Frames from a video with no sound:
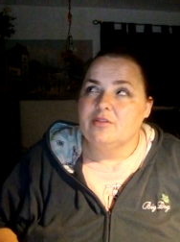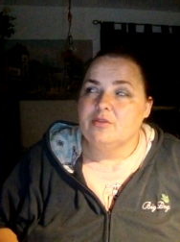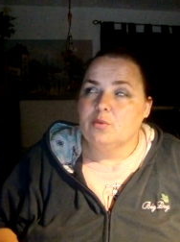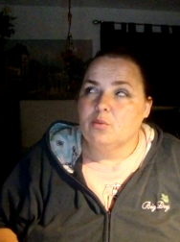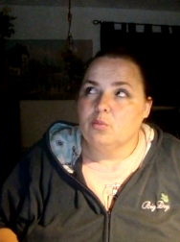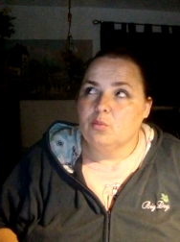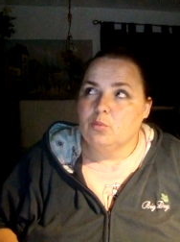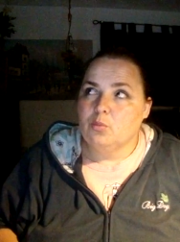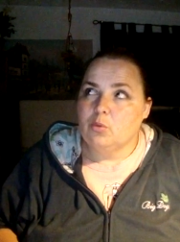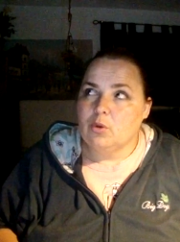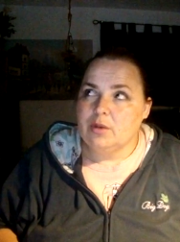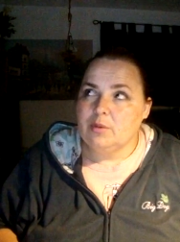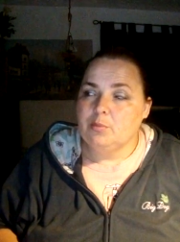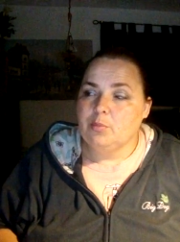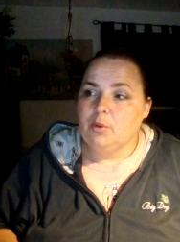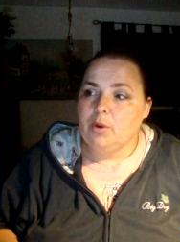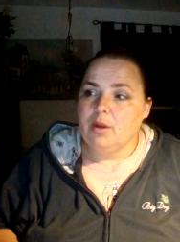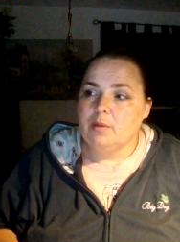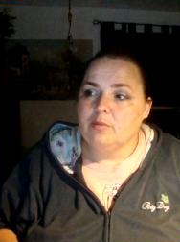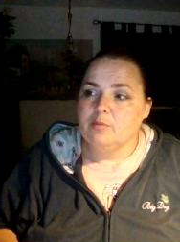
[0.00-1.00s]
The one
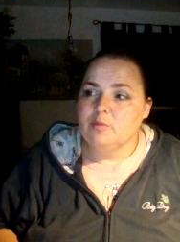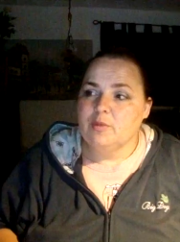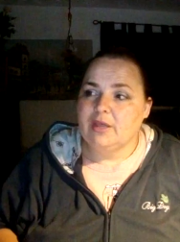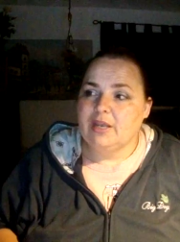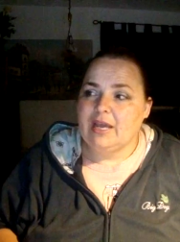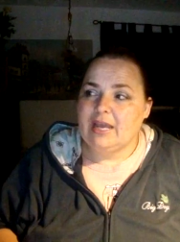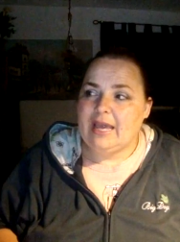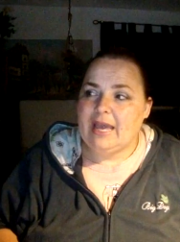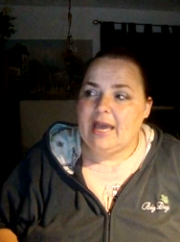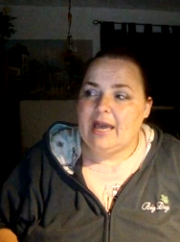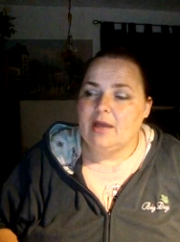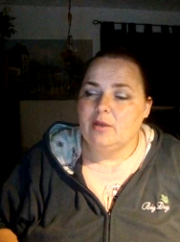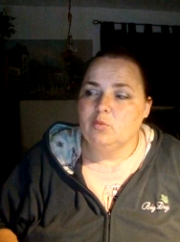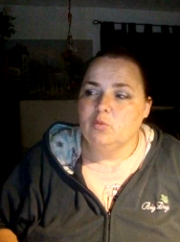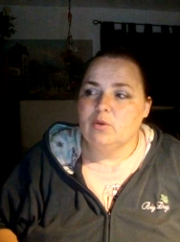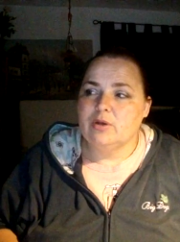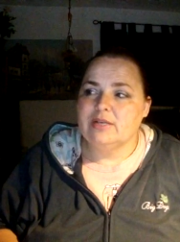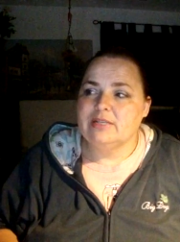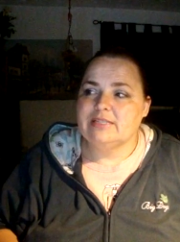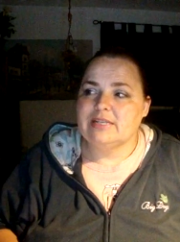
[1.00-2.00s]
problem that I
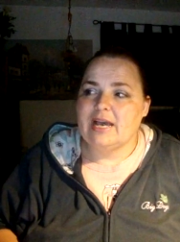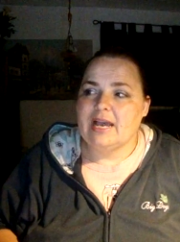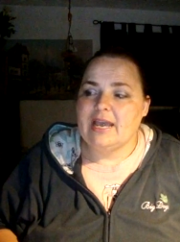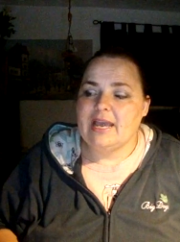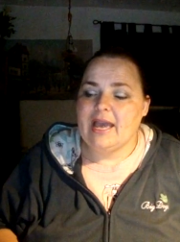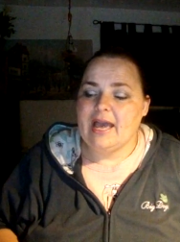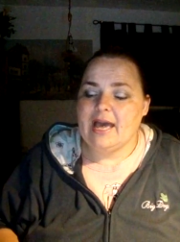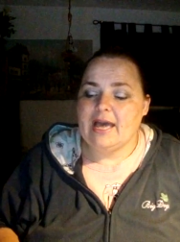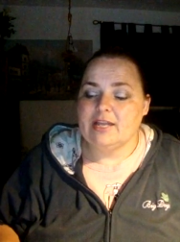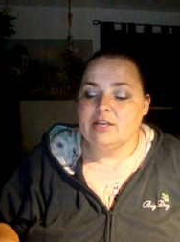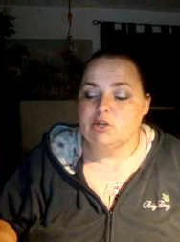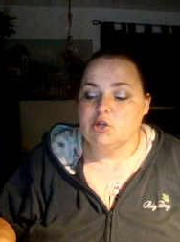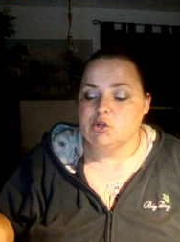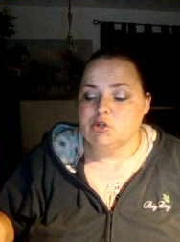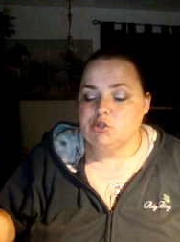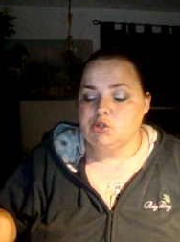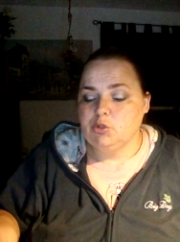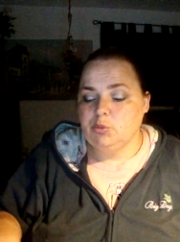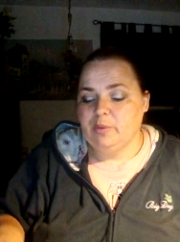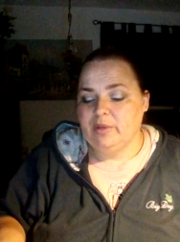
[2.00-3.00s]
had was I had
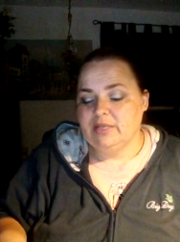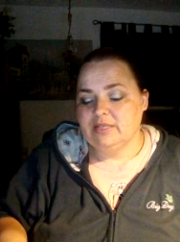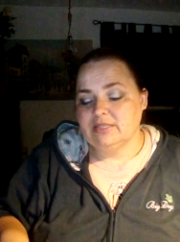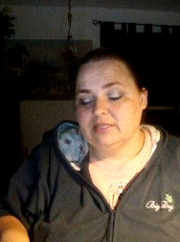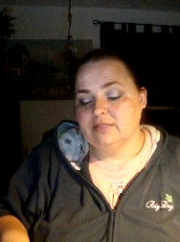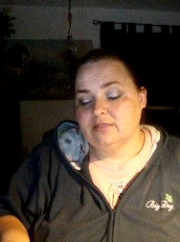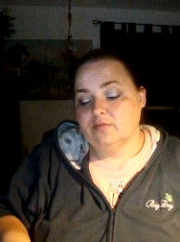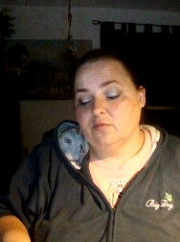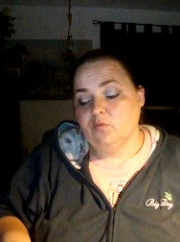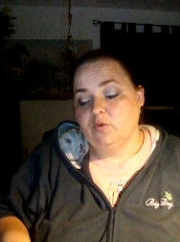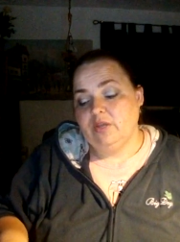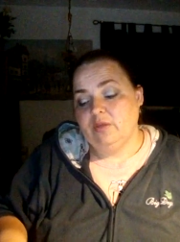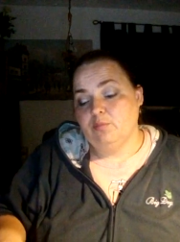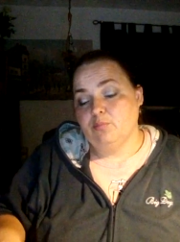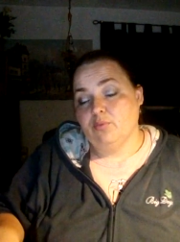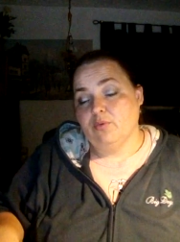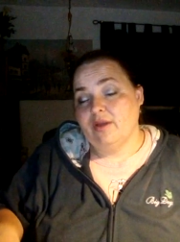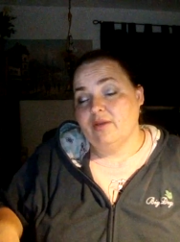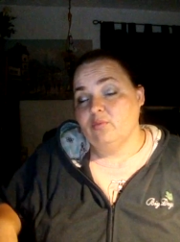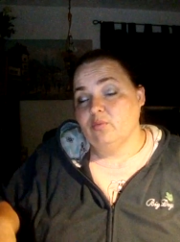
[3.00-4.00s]
two pieces of
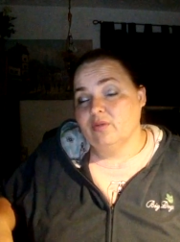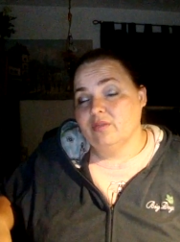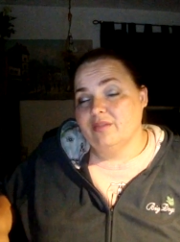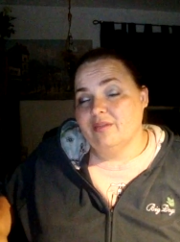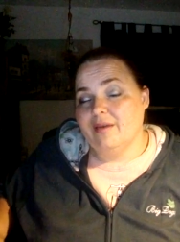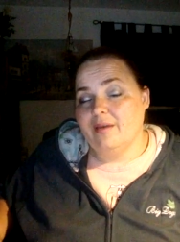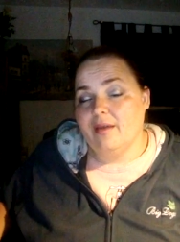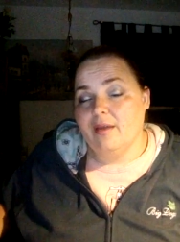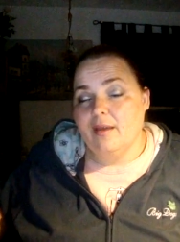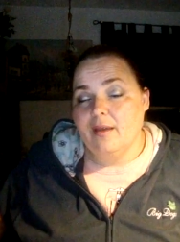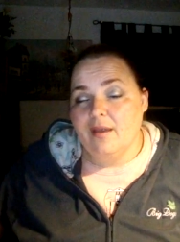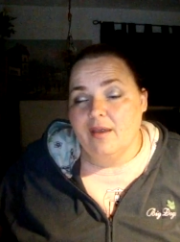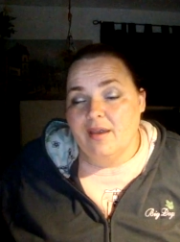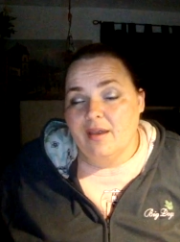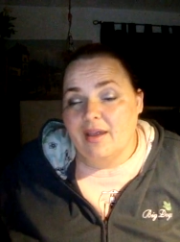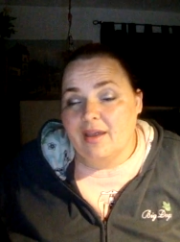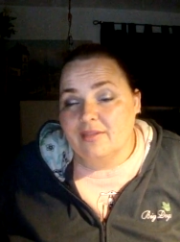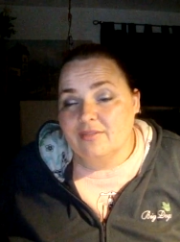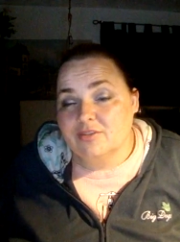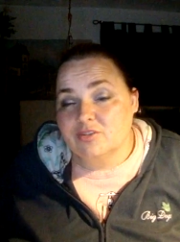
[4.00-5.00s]
wheat bread with it,
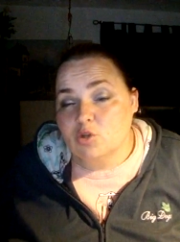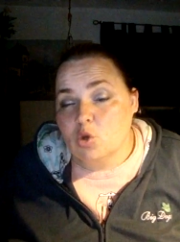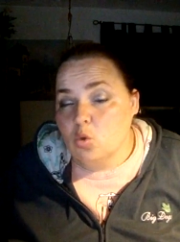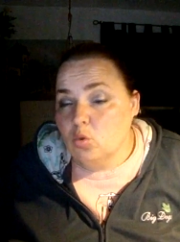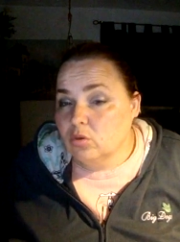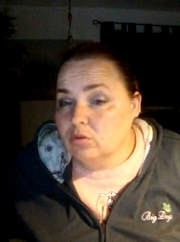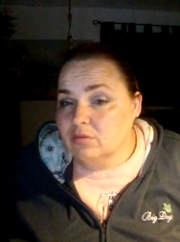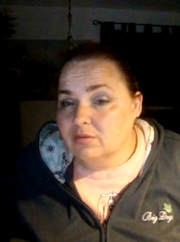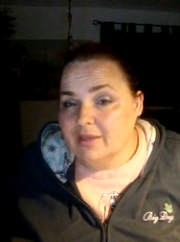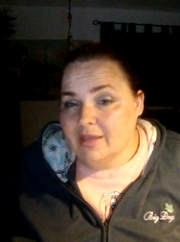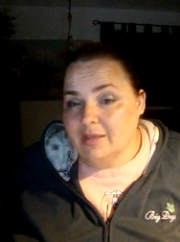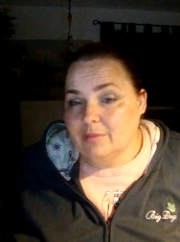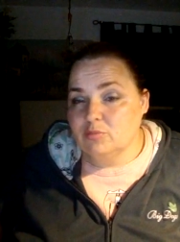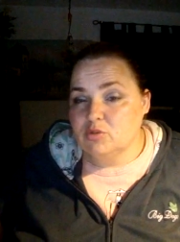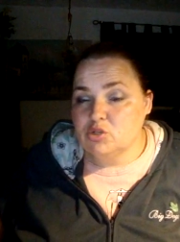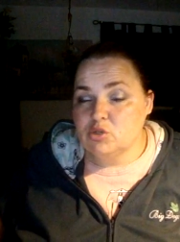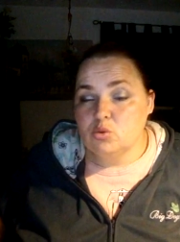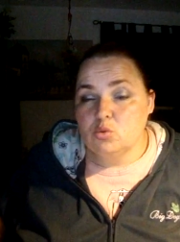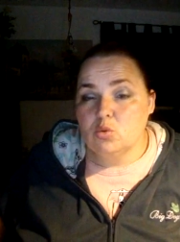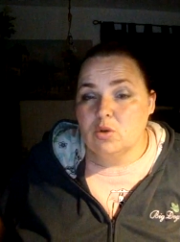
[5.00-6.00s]
and the total
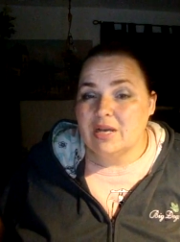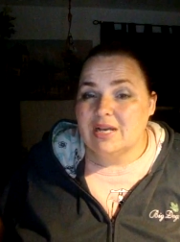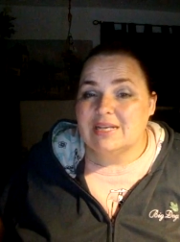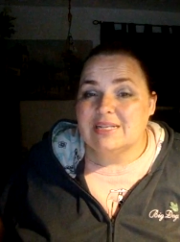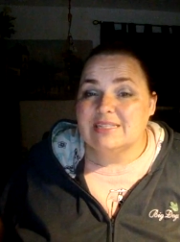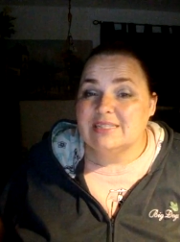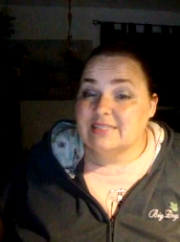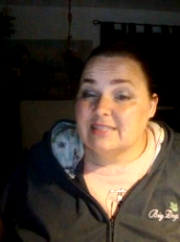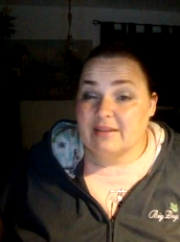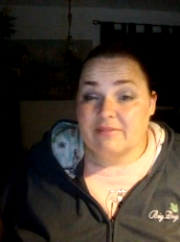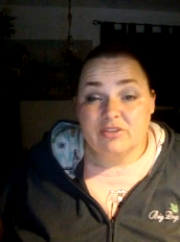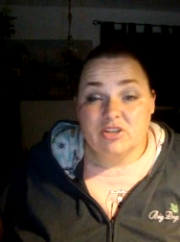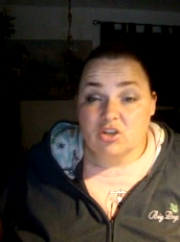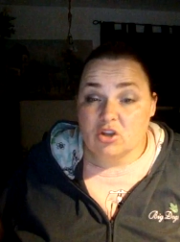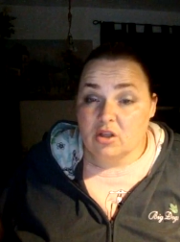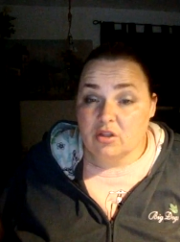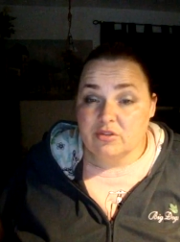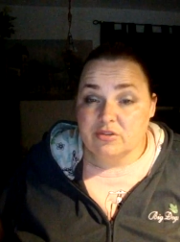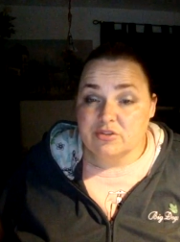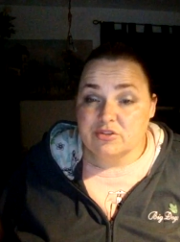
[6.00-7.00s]
came to
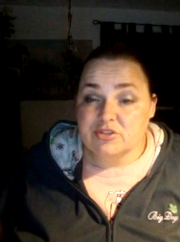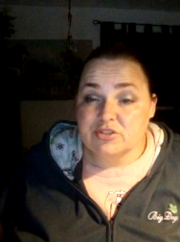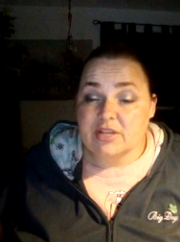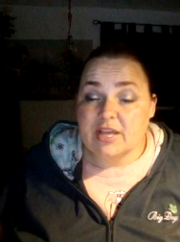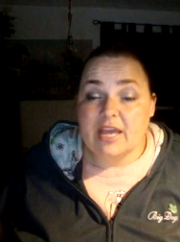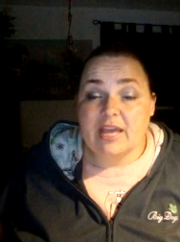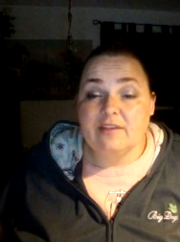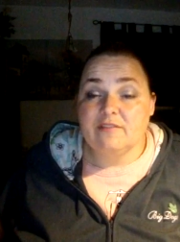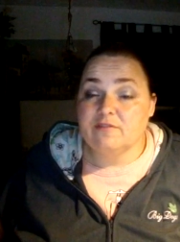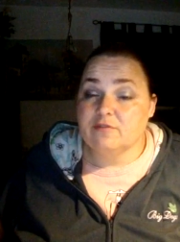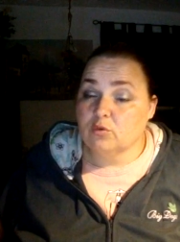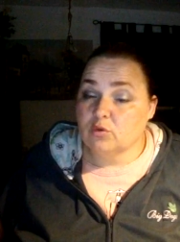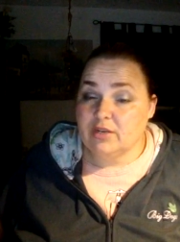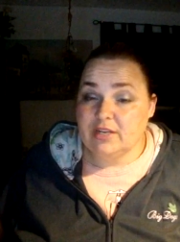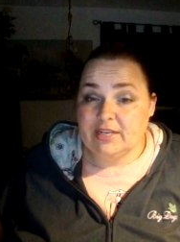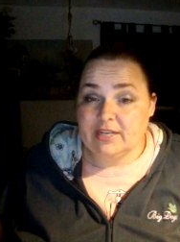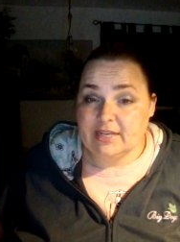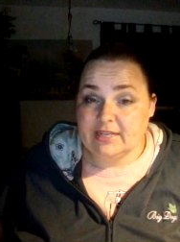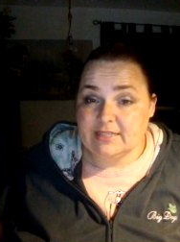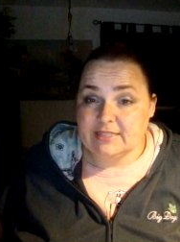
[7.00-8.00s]

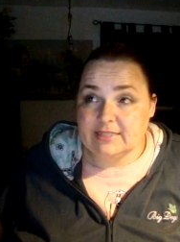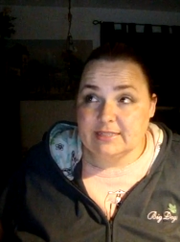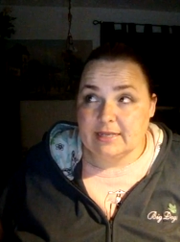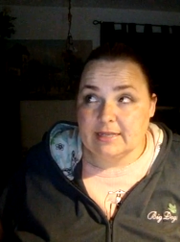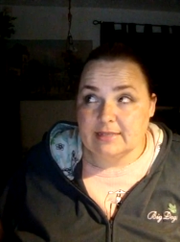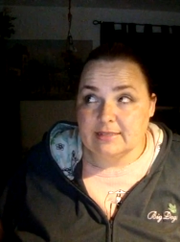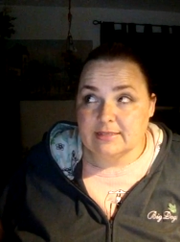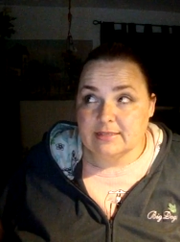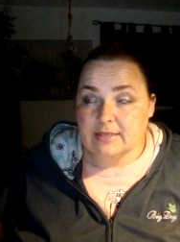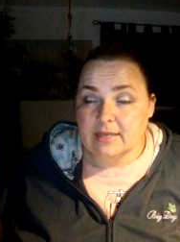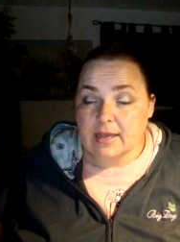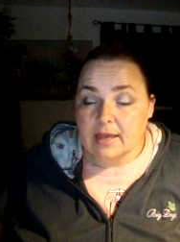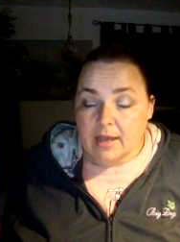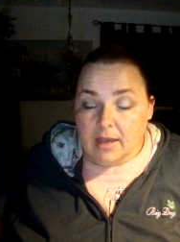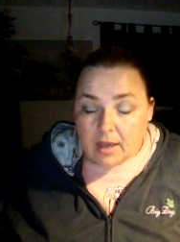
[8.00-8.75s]
$7.49.